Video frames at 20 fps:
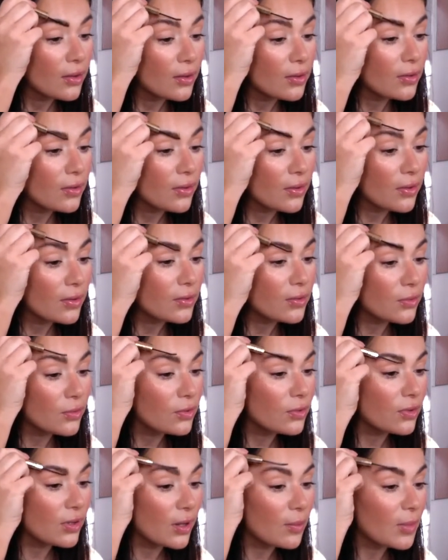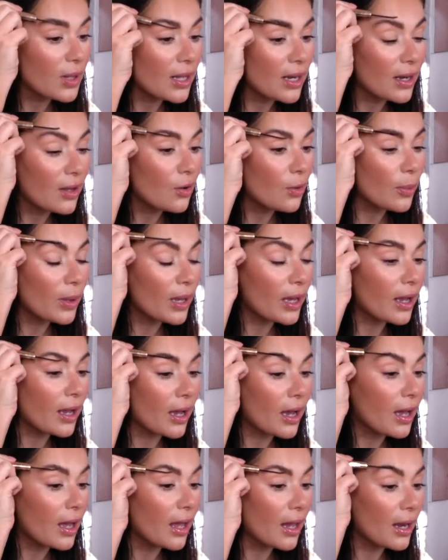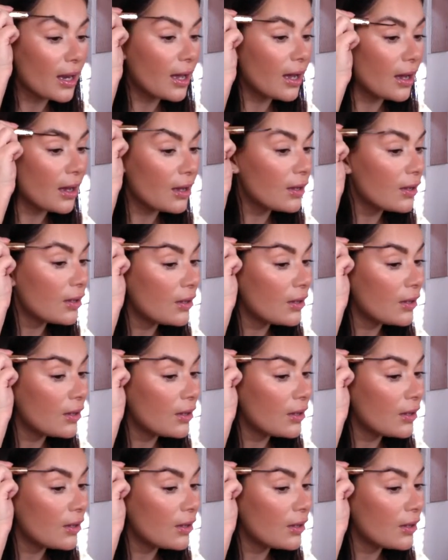So this will just give me a little bit of colour.